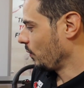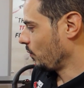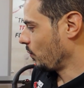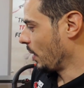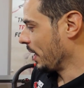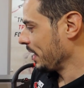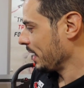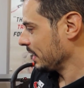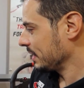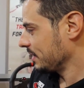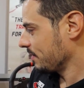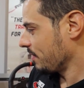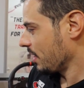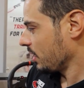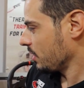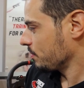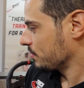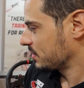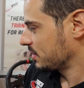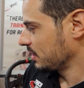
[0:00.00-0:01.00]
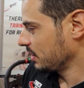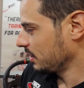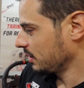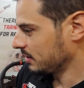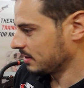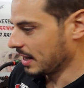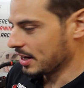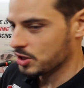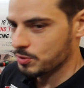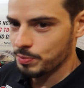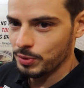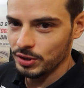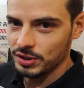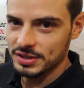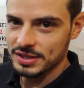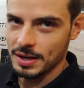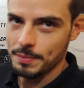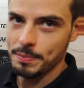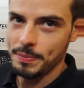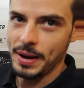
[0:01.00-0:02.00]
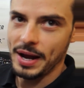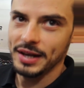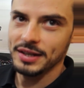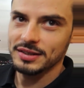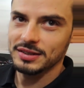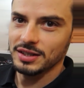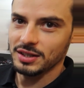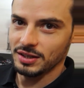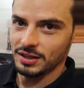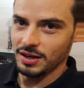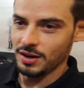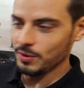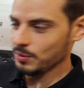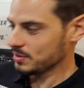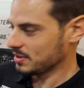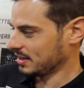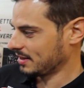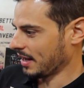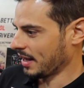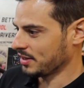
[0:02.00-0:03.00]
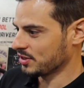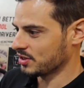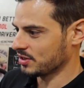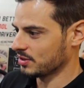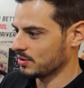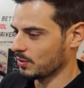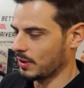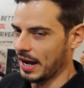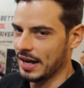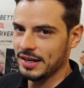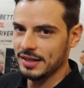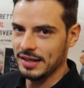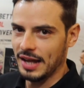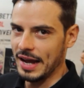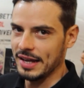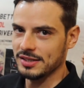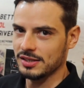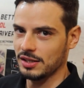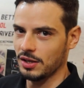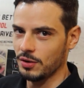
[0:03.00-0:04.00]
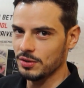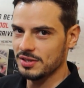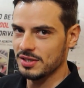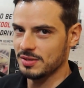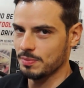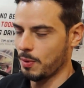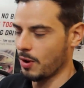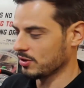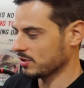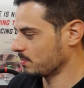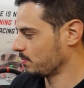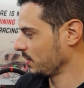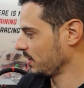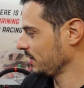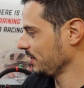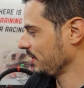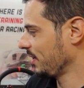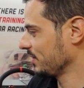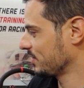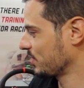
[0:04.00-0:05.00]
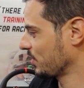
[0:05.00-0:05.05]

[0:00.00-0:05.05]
When I developed the dashboards, I paid close attention to get it as close as possible.